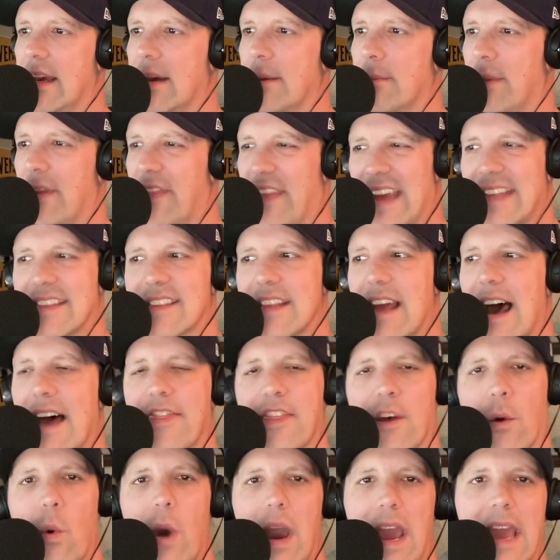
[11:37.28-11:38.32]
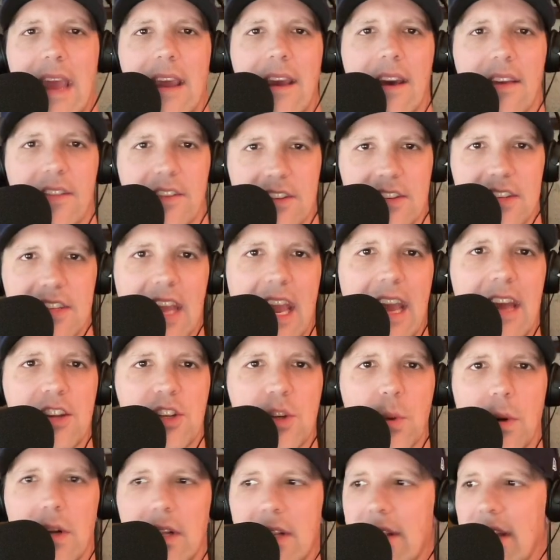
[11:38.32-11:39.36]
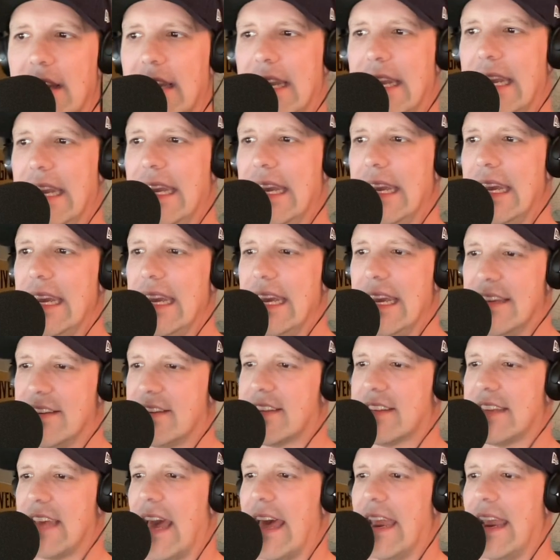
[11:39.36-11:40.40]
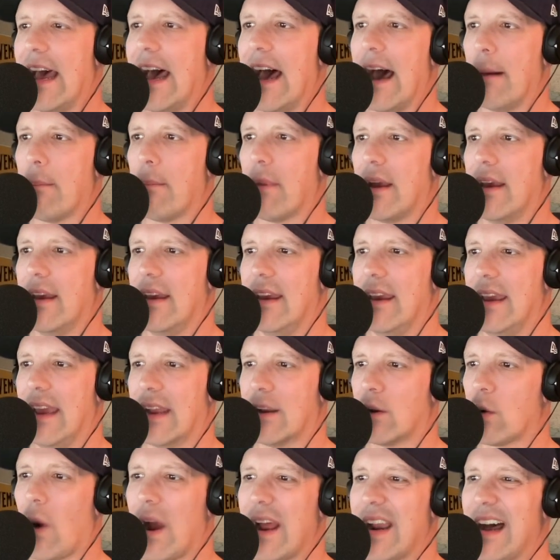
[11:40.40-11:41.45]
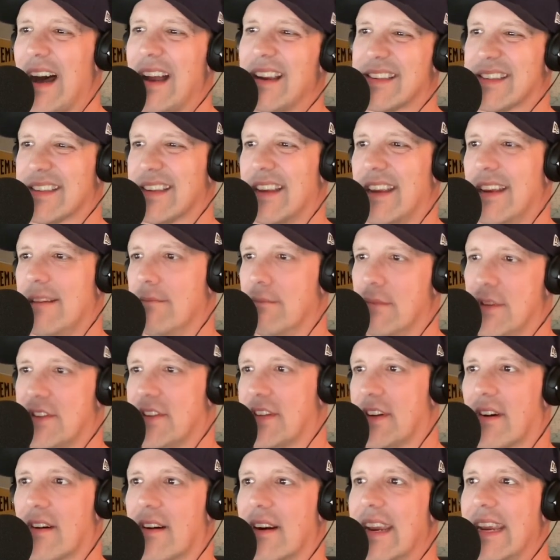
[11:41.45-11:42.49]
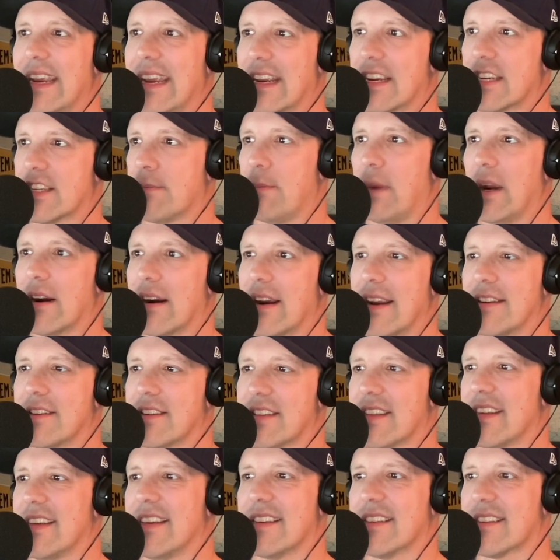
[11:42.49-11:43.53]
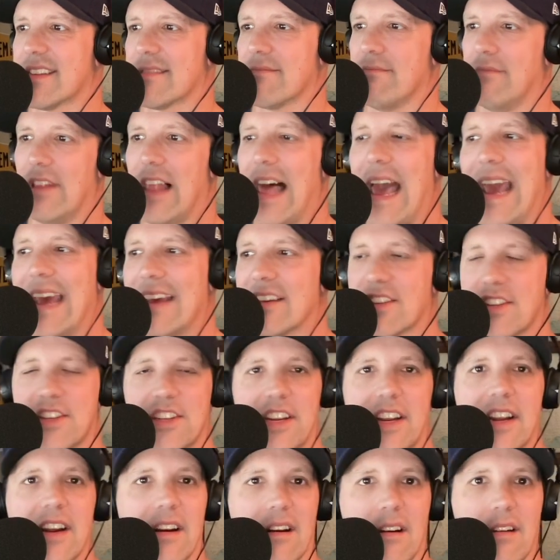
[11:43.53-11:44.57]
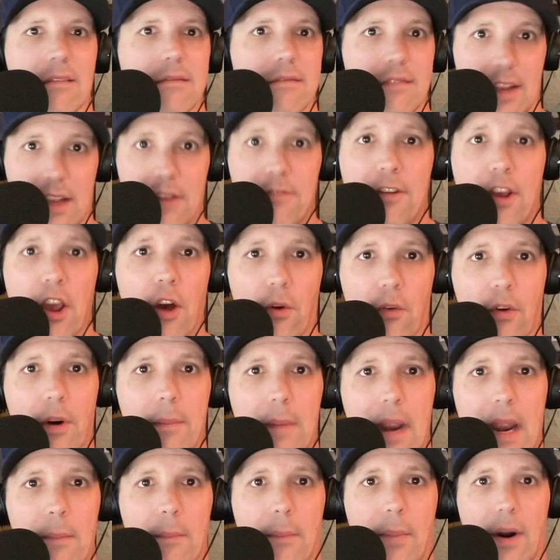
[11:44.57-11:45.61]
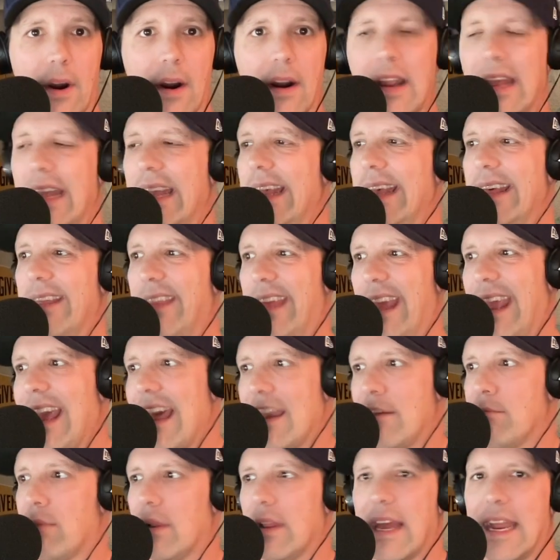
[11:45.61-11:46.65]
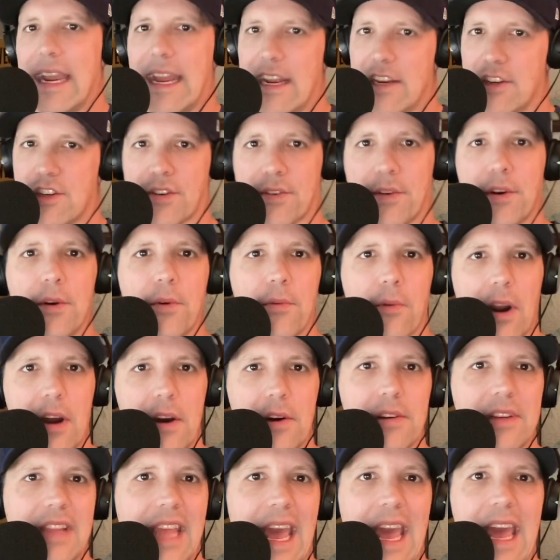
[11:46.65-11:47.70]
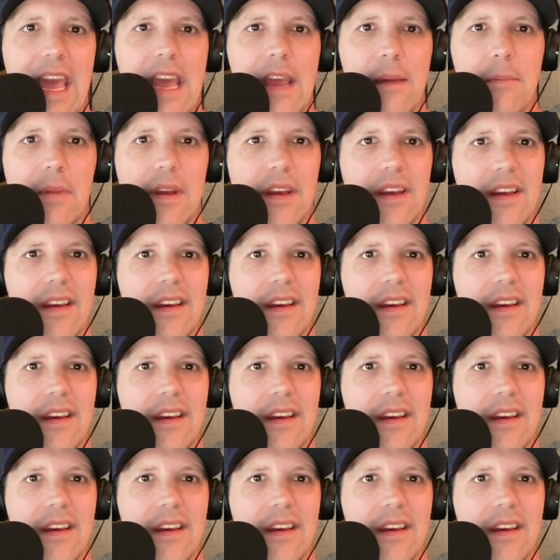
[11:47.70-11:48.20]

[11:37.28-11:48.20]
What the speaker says: but that's not the way the schedule is set up." And quite honestly, Missouri experienced this last year, if you'll remember. They hadn't played a true road game,